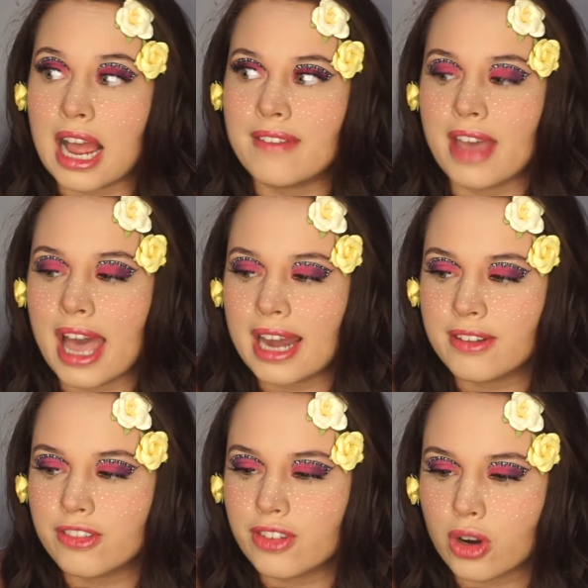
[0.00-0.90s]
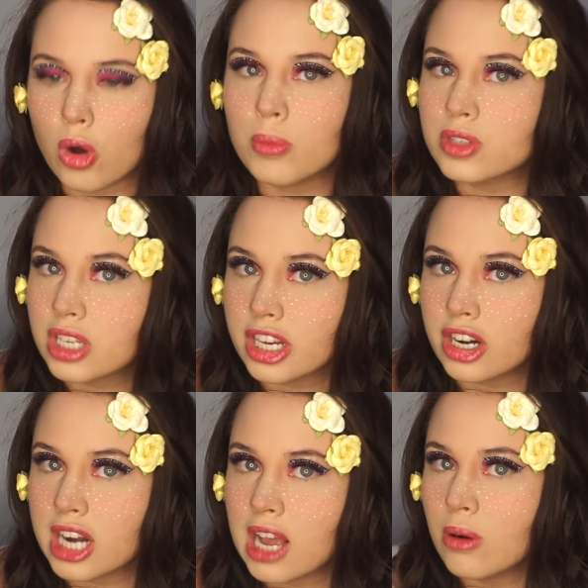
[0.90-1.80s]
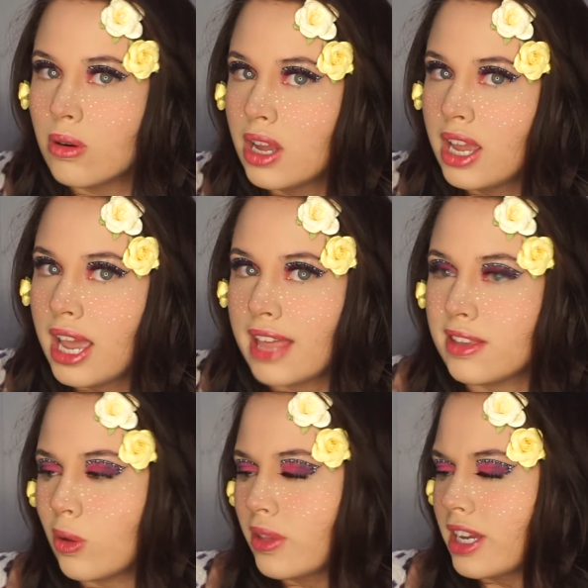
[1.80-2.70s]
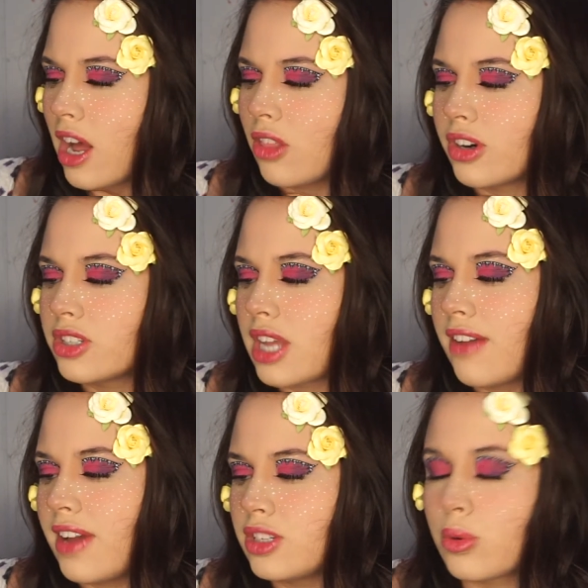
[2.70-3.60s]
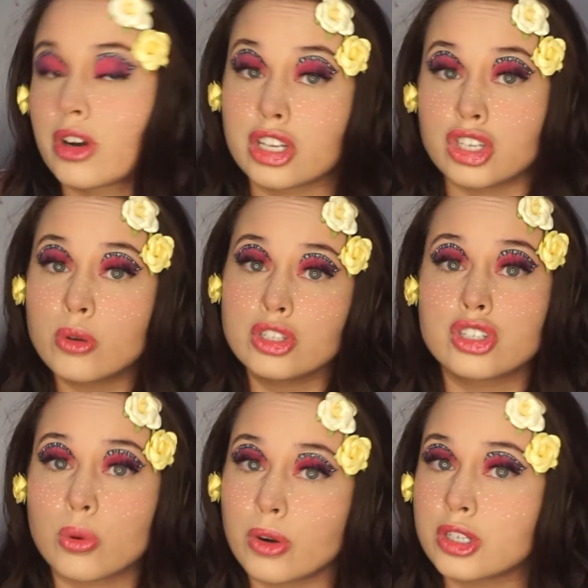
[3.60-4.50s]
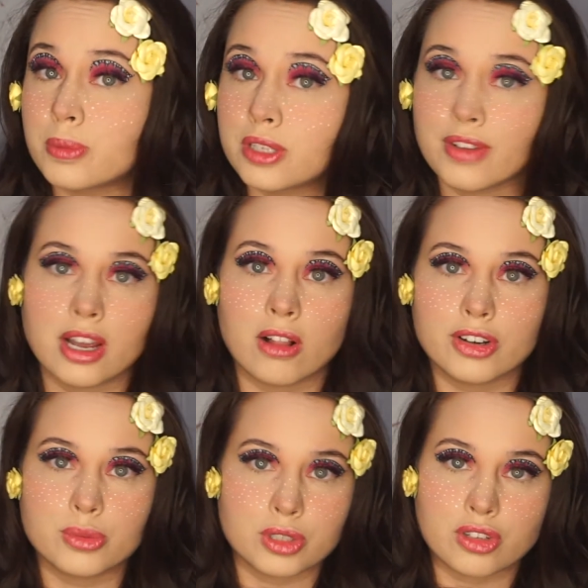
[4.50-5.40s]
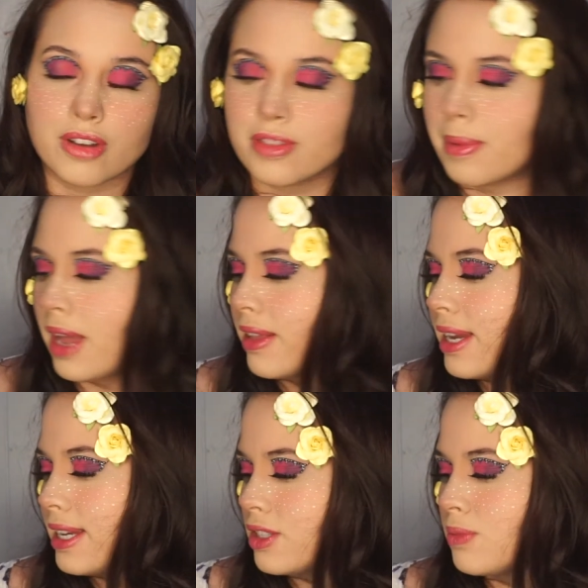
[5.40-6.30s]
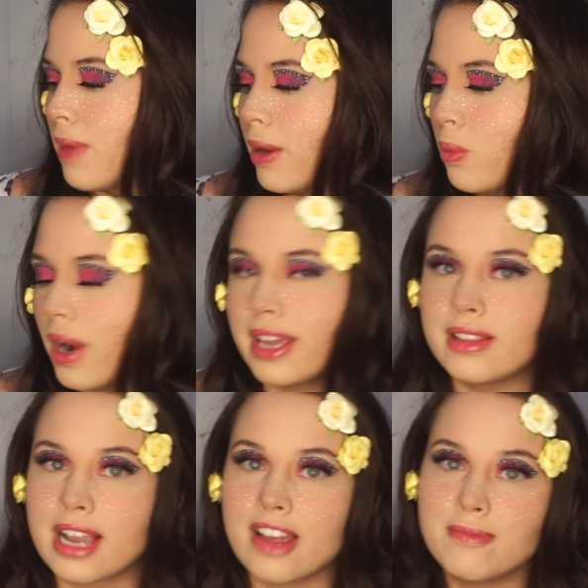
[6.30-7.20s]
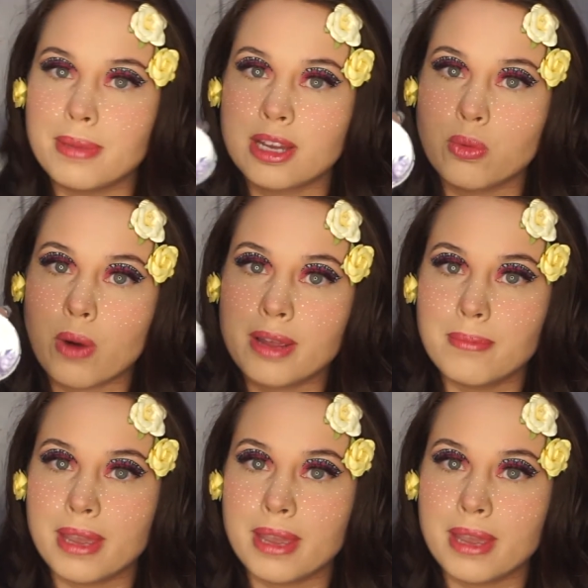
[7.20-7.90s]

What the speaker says: I've had it for almost a year now, and the only colors I've had to order, because you can just order specific colors once you have the palette, is my white. Like, I have big white